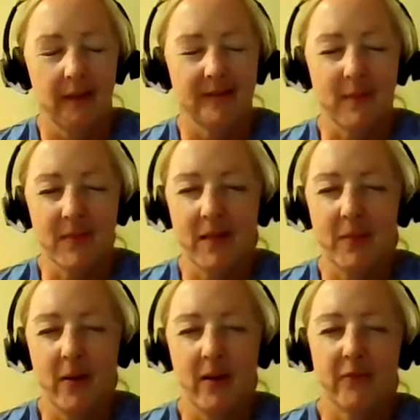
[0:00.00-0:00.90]
something
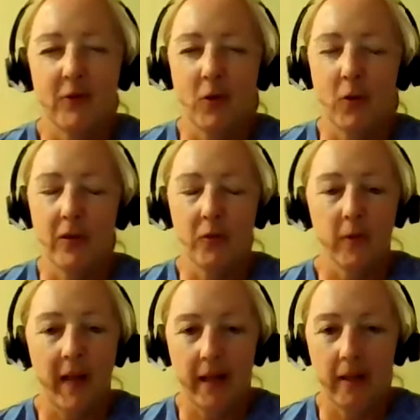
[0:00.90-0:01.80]
about, if you're going
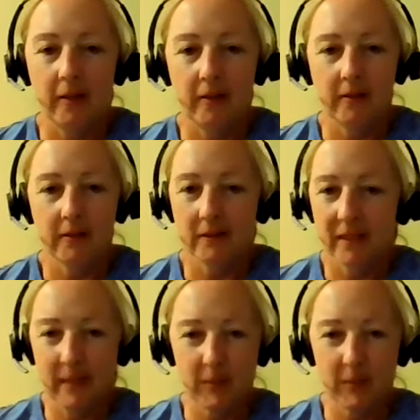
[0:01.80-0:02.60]
through hell, keep